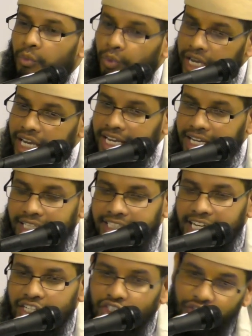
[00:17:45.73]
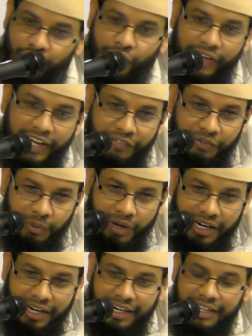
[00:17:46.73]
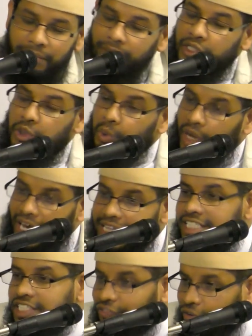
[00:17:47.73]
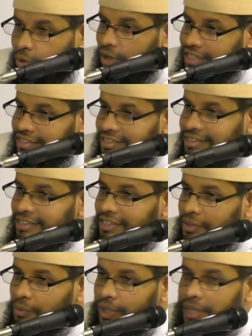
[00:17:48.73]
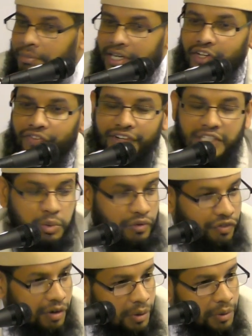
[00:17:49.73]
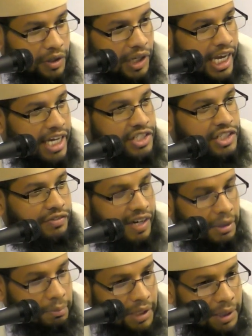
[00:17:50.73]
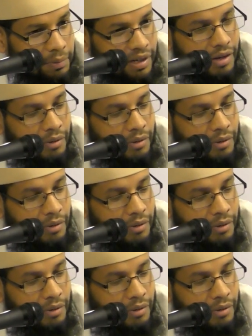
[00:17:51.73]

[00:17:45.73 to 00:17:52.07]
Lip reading: We tend to follow everyone, but do others follow us? Many of us follow the occasions of other people